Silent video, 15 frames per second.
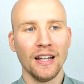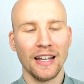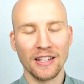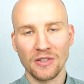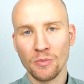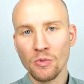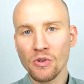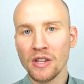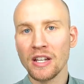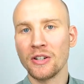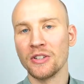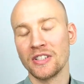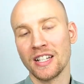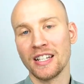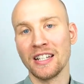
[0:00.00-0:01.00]
a smoothie
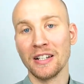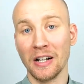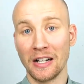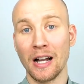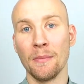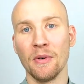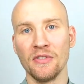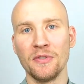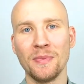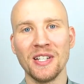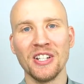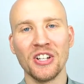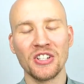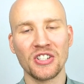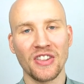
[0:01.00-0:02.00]
containing a cup of
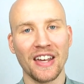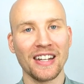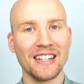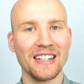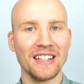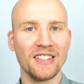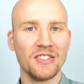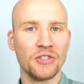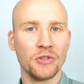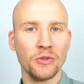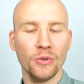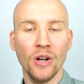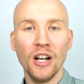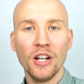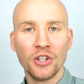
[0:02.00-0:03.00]
spinach than it is
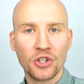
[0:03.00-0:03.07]
to